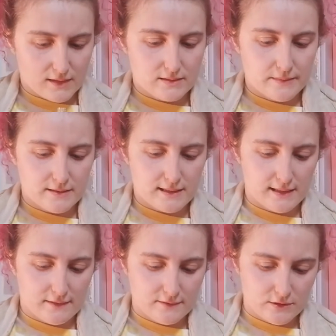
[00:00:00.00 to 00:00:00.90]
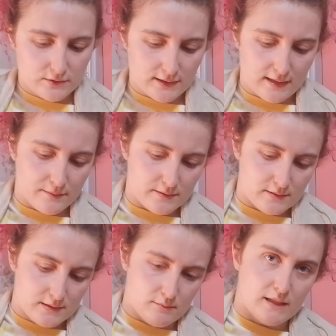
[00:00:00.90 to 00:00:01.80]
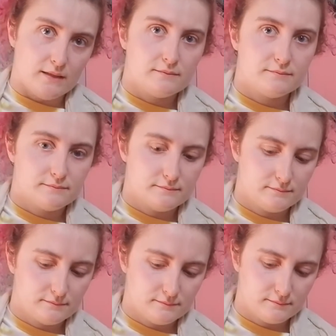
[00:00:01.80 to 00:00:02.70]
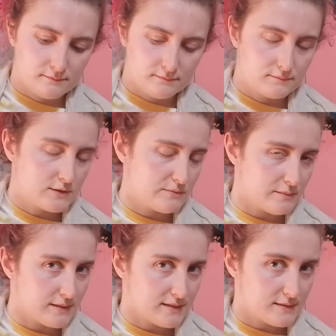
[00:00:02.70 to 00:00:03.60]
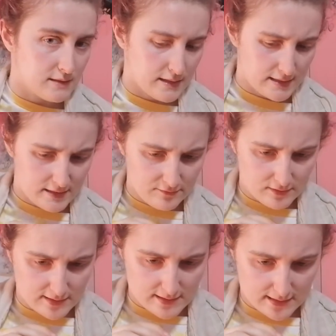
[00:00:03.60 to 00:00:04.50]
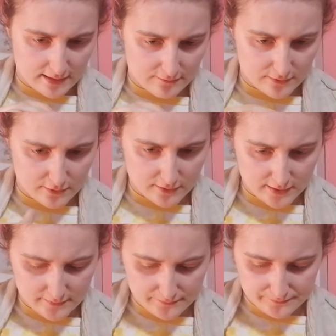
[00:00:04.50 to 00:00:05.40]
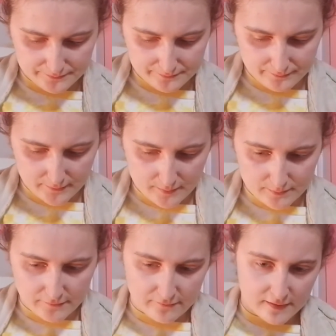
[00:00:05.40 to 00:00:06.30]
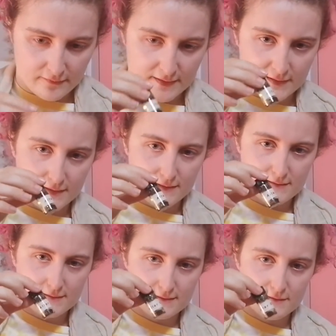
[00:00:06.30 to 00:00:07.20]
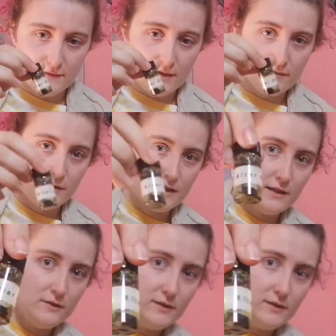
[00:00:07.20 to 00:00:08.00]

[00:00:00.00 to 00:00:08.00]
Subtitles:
It smells like lavender and lemons to me. So maybe that's it. I can definitely see lavender in it. But very nice. It's very, very cute.